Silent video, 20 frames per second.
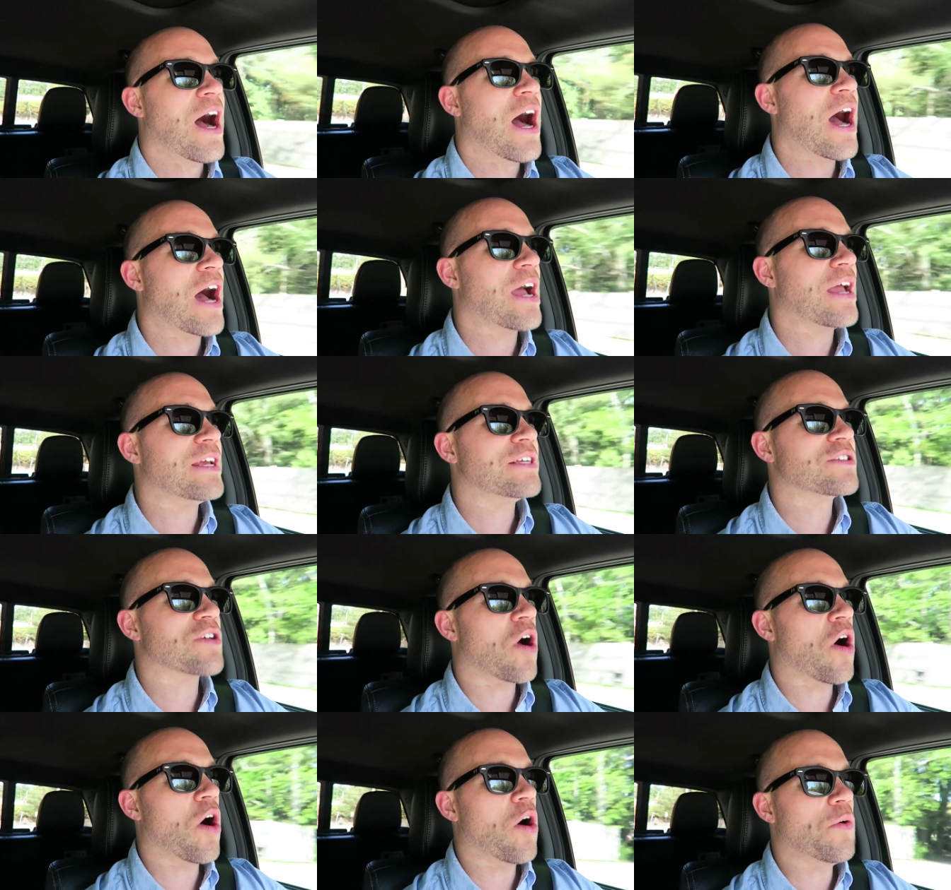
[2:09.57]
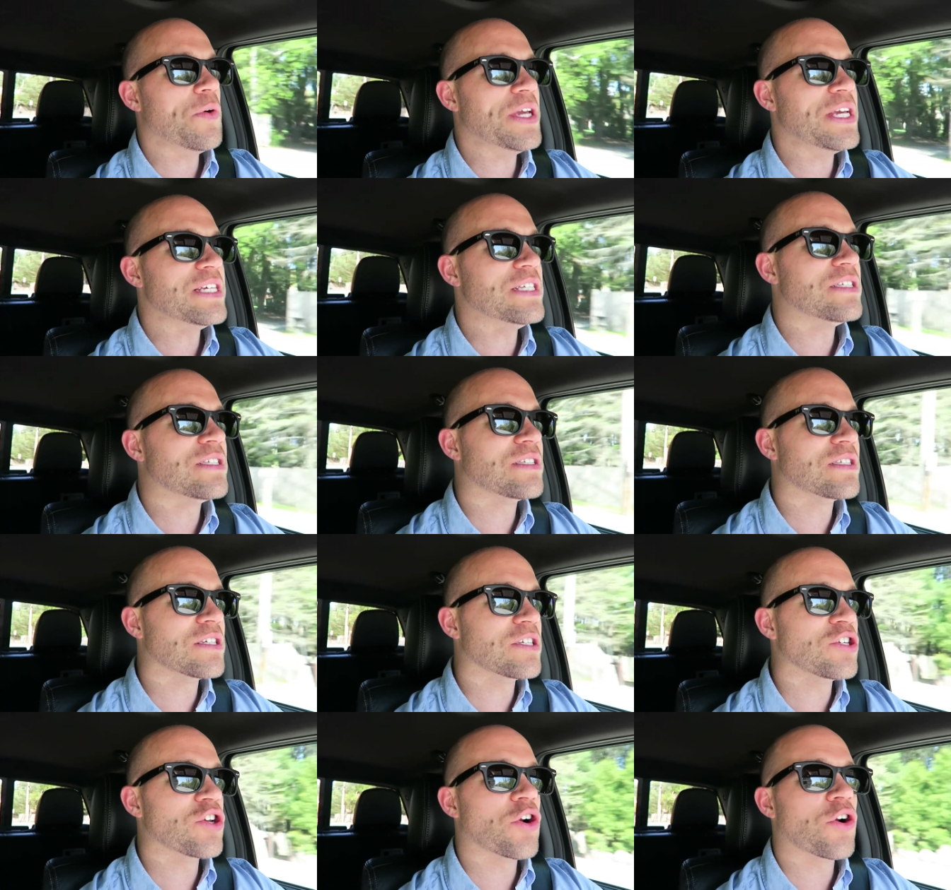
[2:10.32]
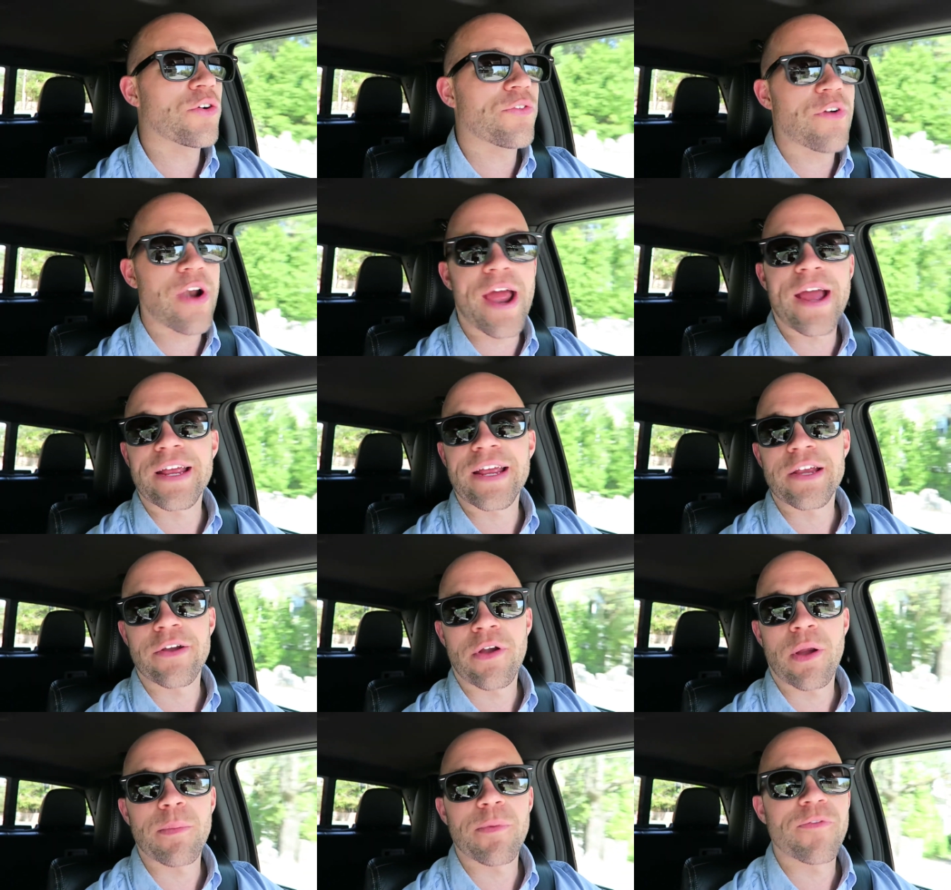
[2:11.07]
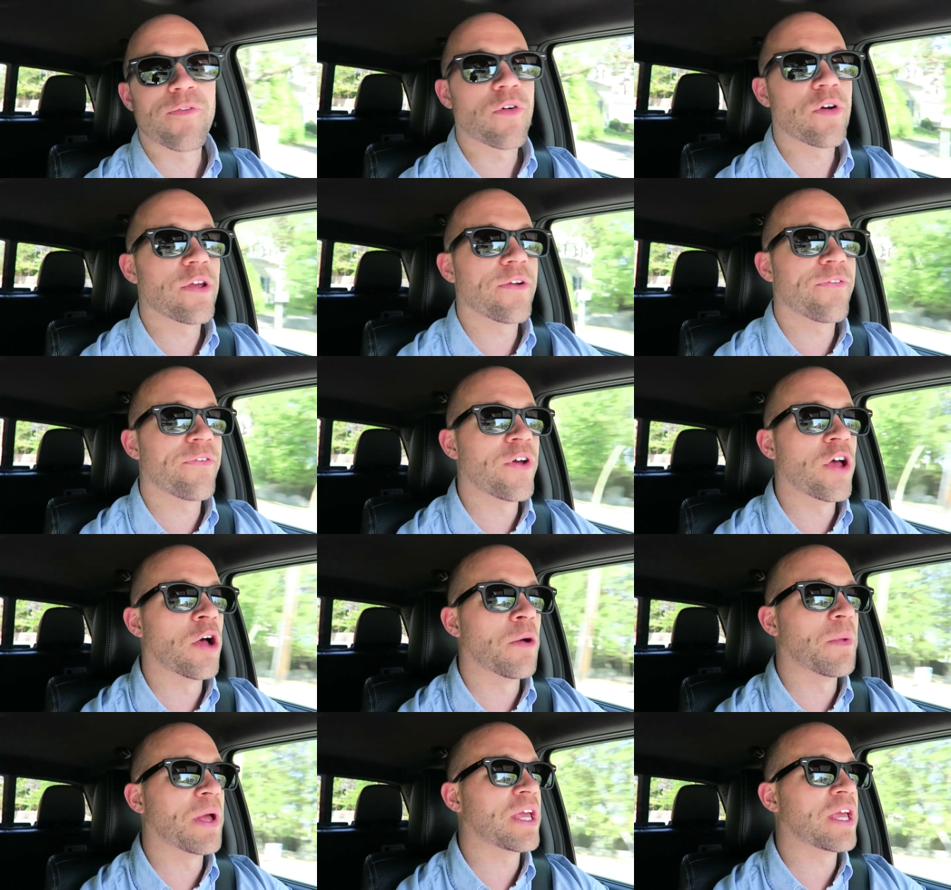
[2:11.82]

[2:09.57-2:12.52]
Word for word: Uh, it's always nerve-wracking right before you film.